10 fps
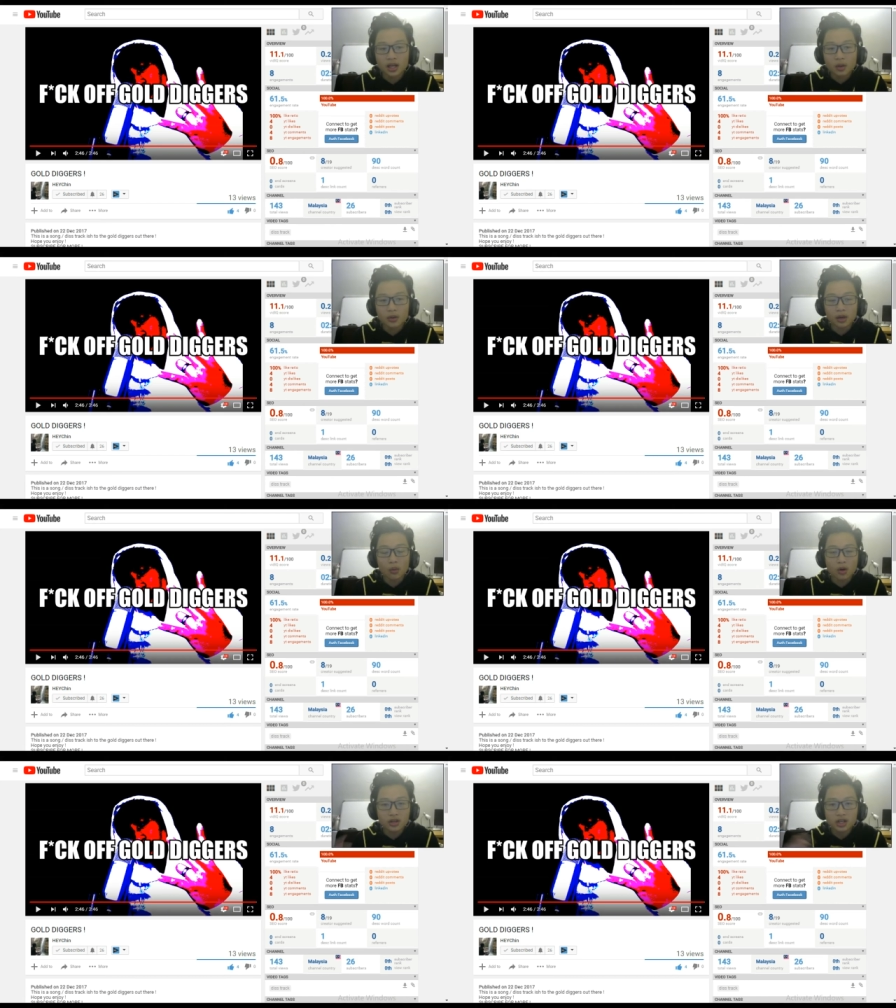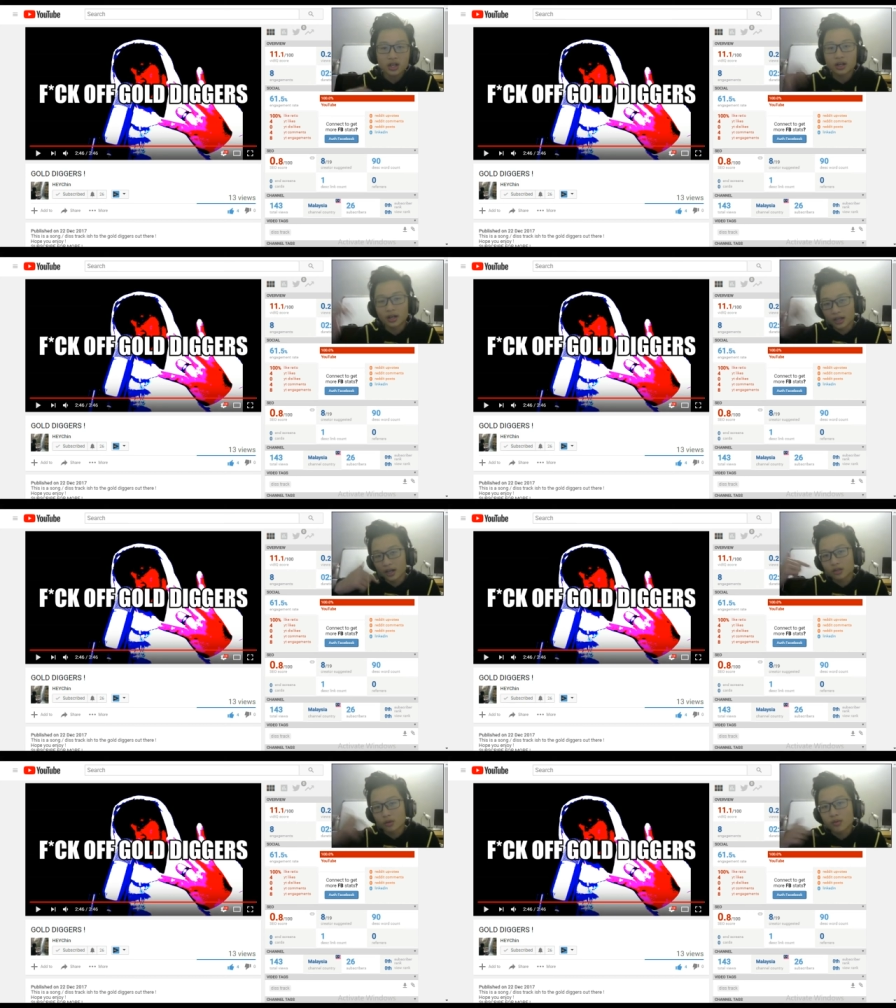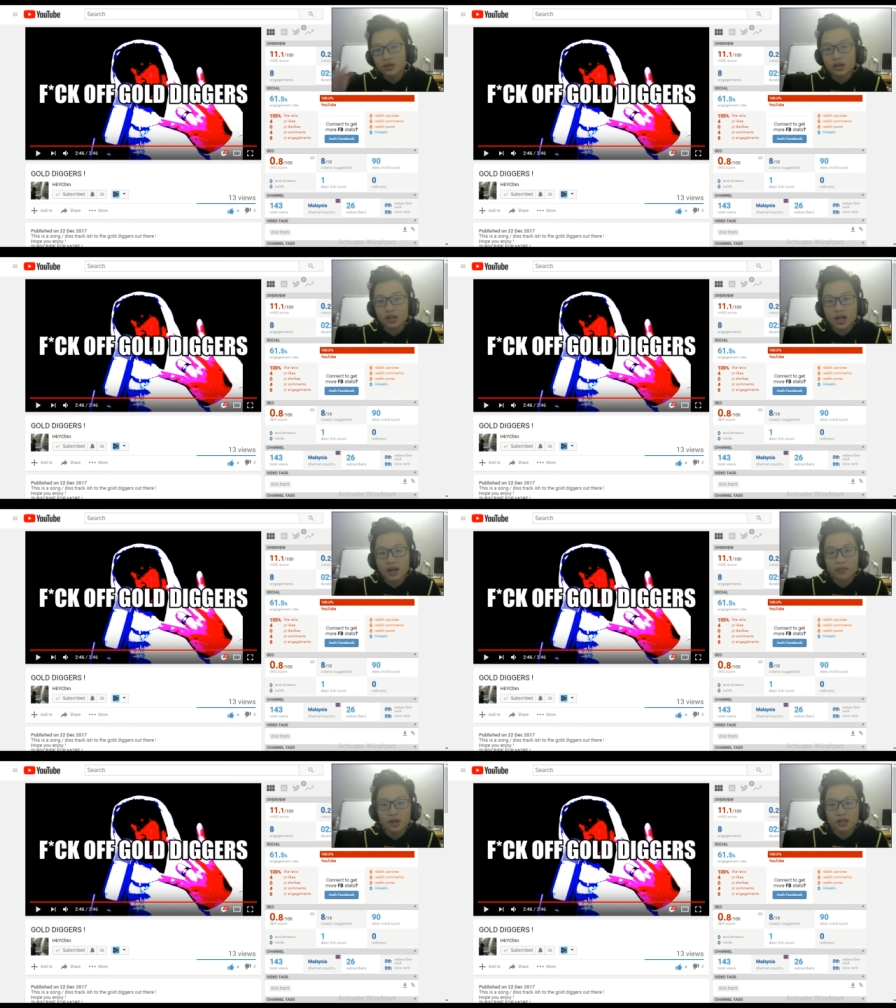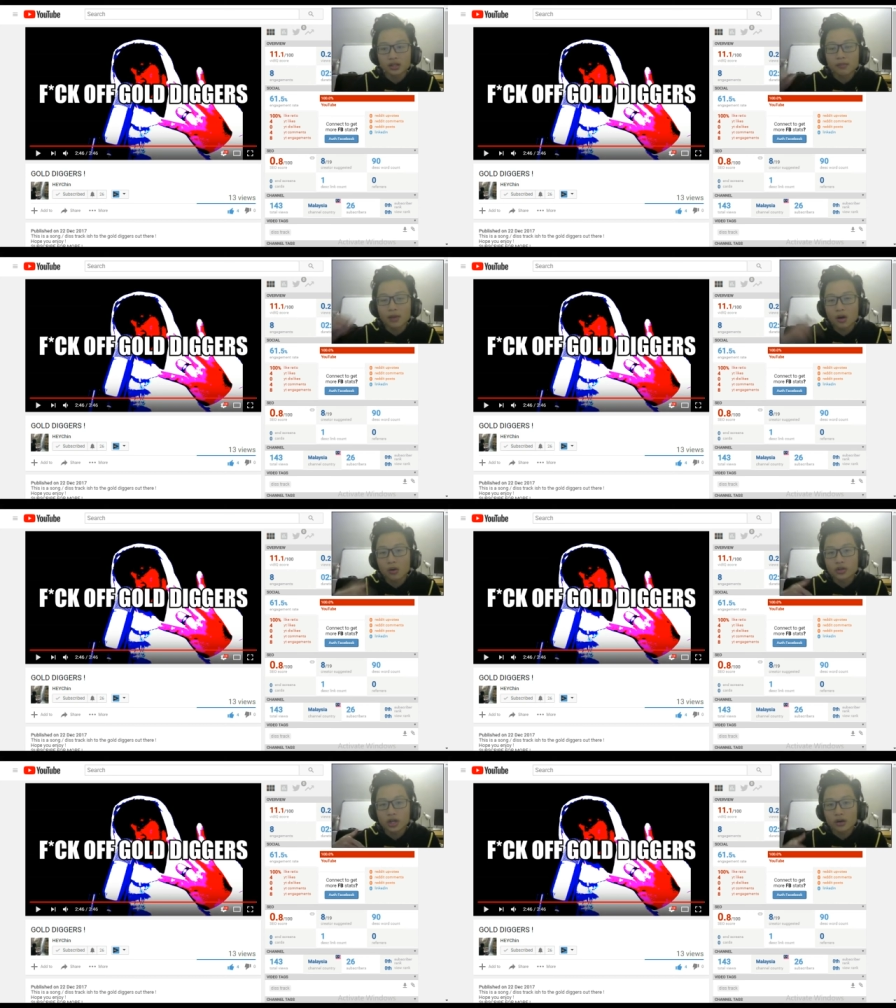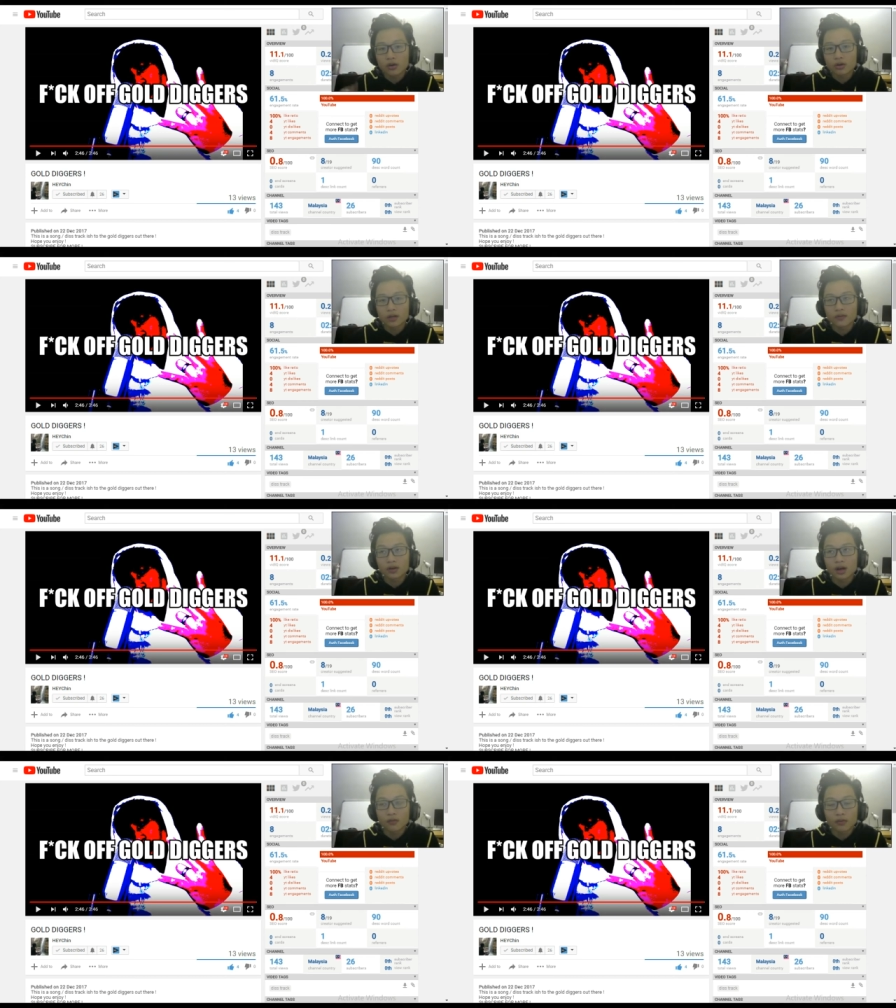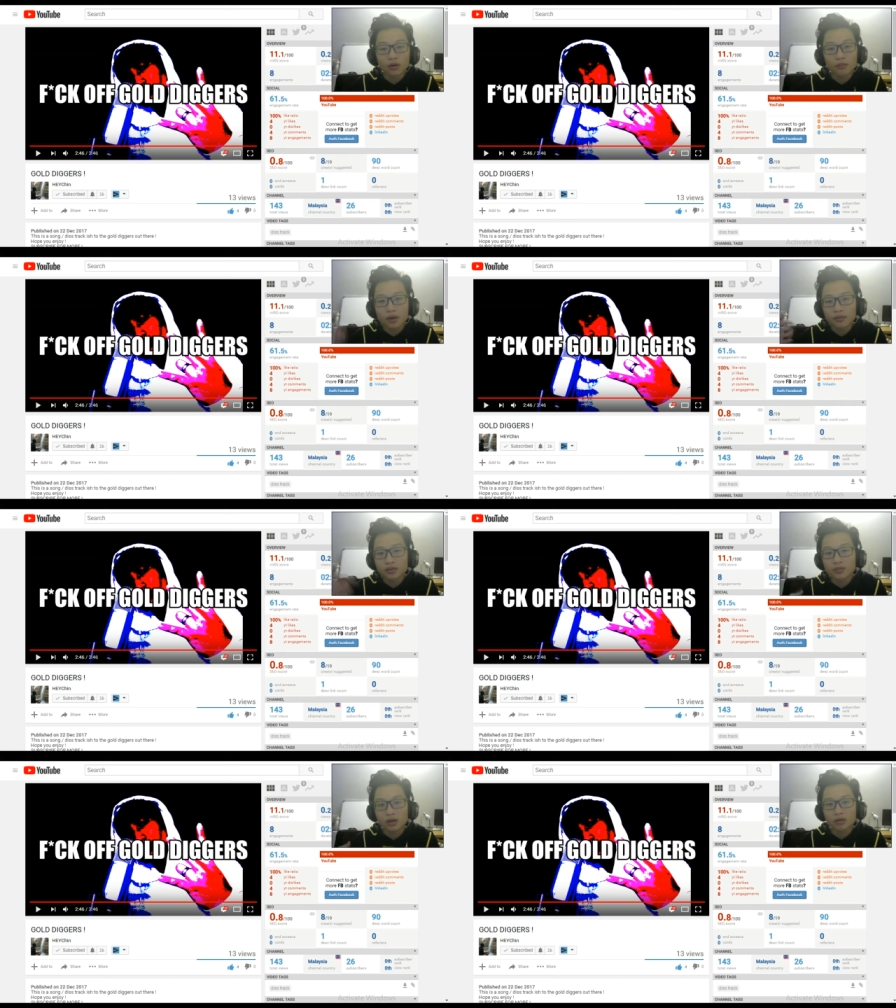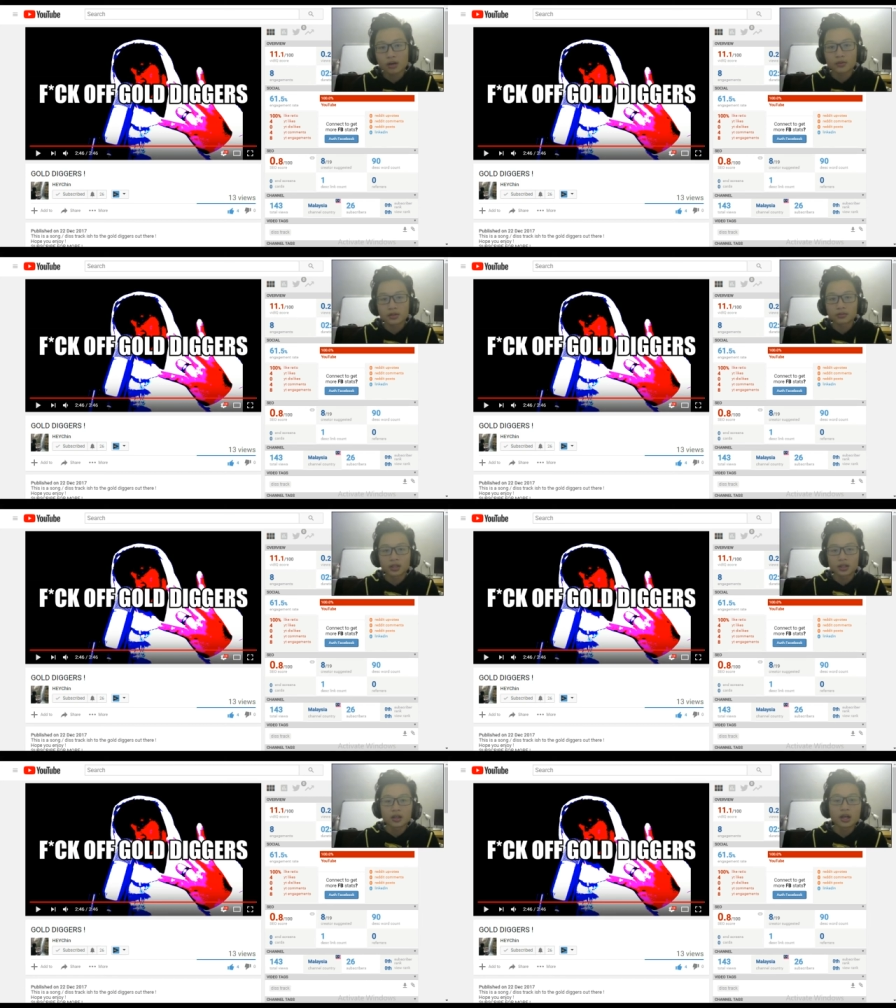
you can watch it link in description again but it's in my old channel if you are from Bob's Minecraft or something